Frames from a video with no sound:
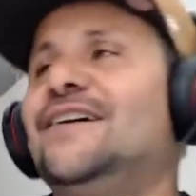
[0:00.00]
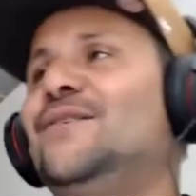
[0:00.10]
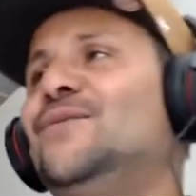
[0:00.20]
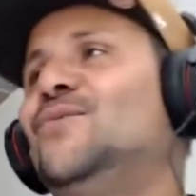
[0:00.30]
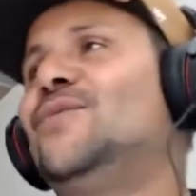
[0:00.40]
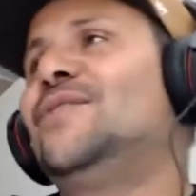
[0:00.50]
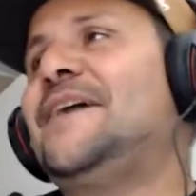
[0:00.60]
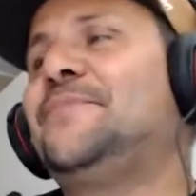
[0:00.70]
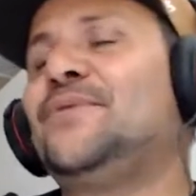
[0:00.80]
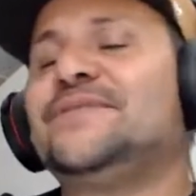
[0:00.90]
well,
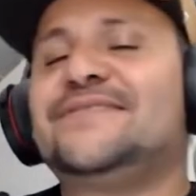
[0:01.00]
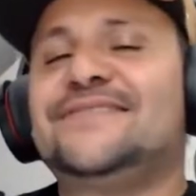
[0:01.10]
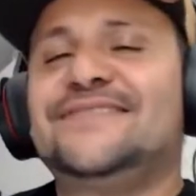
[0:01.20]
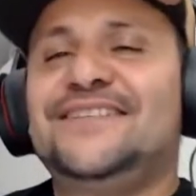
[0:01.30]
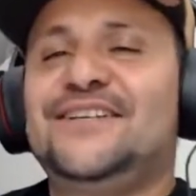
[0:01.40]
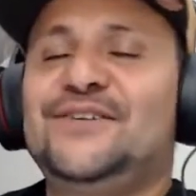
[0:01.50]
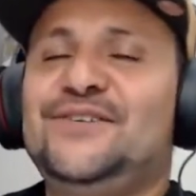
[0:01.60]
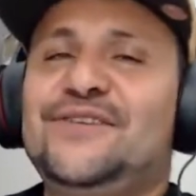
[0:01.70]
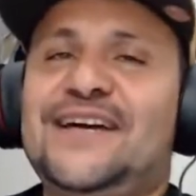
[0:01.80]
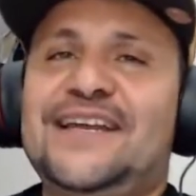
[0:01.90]
Apple, you know,
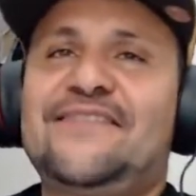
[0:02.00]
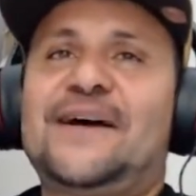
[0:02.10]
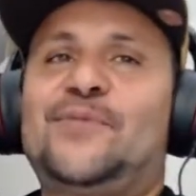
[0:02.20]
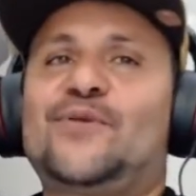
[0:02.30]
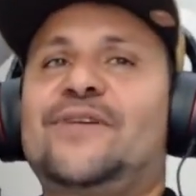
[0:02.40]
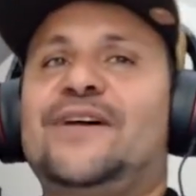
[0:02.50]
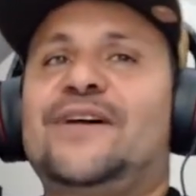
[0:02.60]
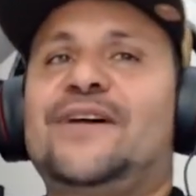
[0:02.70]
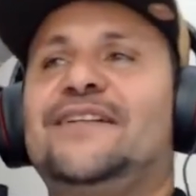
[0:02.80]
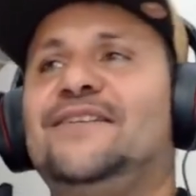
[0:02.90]
you got to give Apple
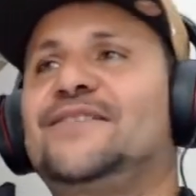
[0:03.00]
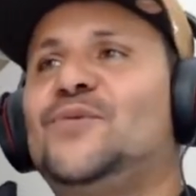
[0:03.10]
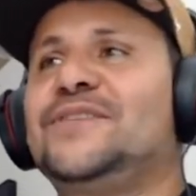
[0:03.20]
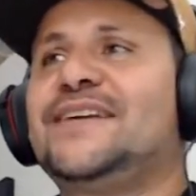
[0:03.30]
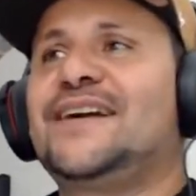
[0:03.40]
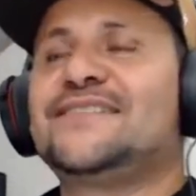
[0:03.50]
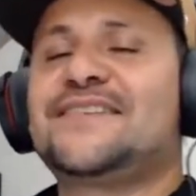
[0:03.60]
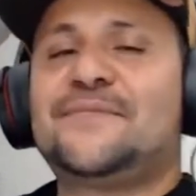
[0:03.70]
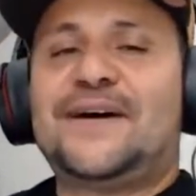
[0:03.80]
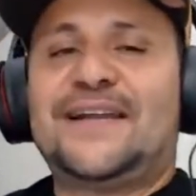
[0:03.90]
credit. Look, the one thing I'll
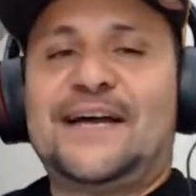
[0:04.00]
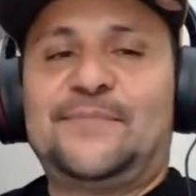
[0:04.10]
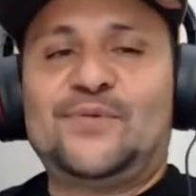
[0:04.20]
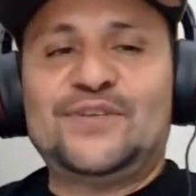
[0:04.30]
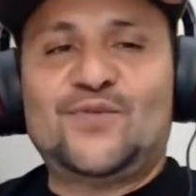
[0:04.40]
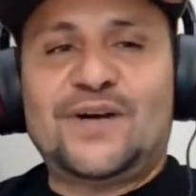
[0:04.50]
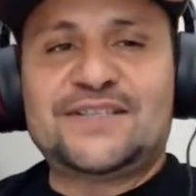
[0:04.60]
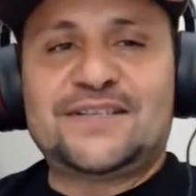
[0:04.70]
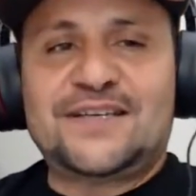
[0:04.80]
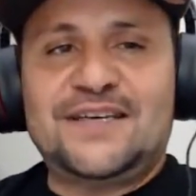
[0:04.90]
say about Apple, when you
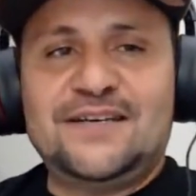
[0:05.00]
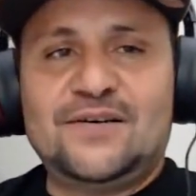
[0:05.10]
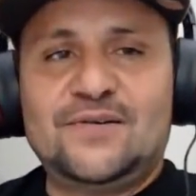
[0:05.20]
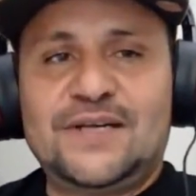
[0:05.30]
watch the keynote,